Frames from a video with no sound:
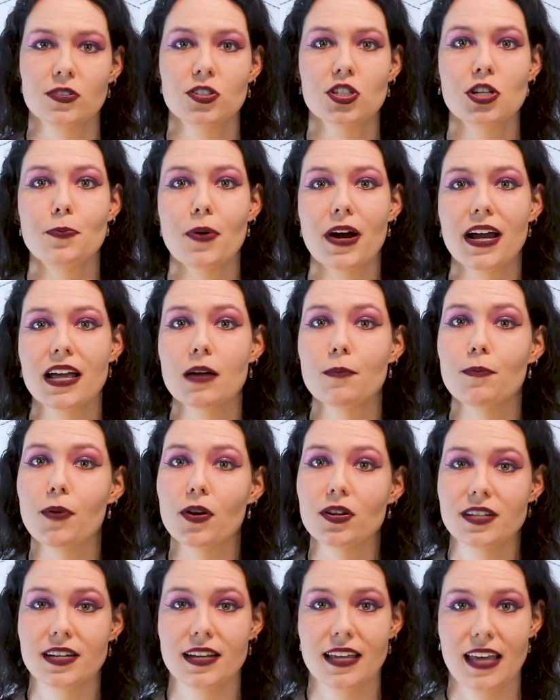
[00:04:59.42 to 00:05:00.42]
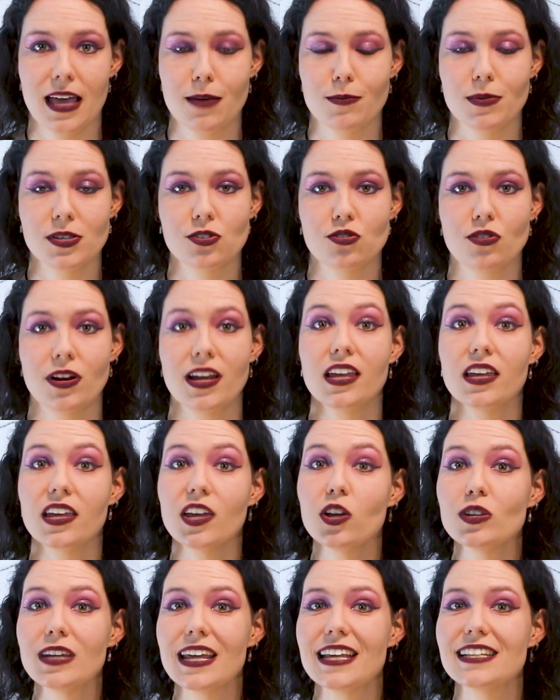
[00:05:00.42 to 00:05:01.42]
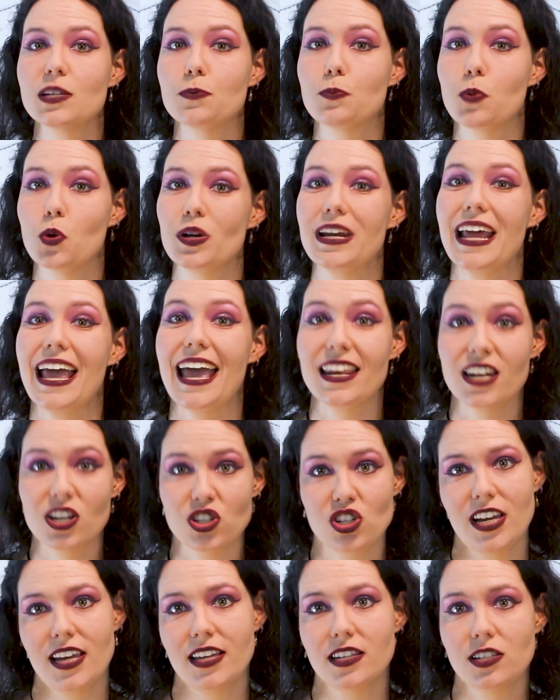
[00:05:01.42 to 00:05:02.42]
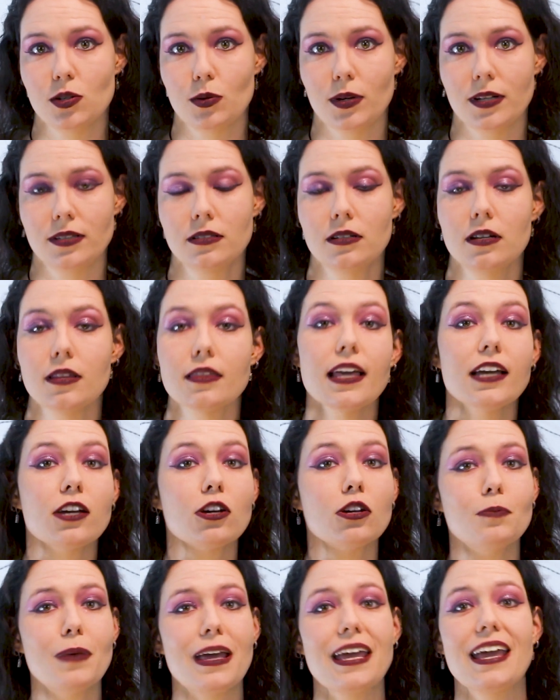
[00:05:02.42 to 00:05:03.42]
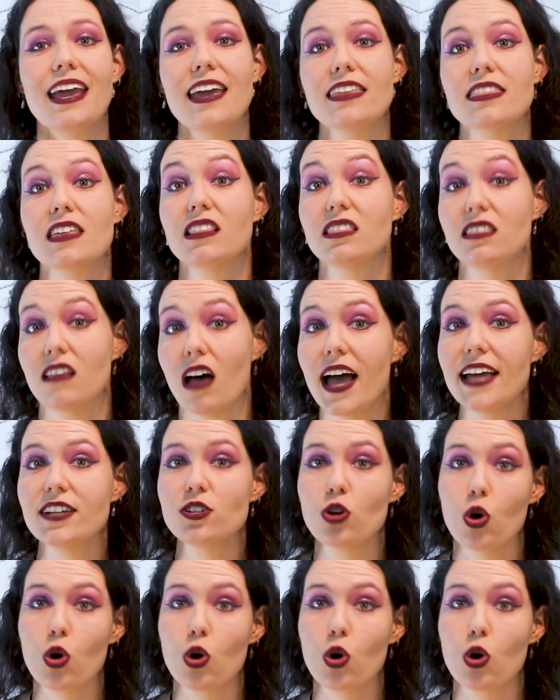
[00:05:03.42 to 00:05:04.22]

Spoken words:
To break a bond in chemistry, you need to put energy into it. That could be either light